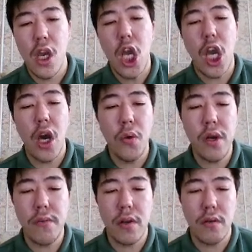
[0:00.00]

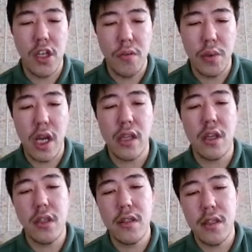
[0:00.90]
However, practical
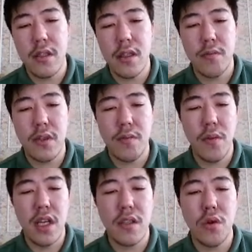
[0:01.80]
systems must